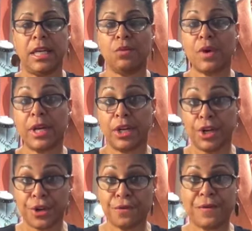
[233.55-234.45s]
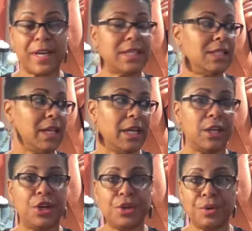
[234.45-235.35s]
he wanted a new vest
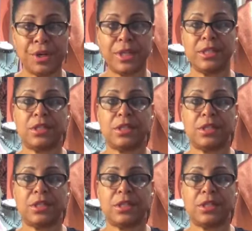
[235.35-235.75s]
and a new hoodie.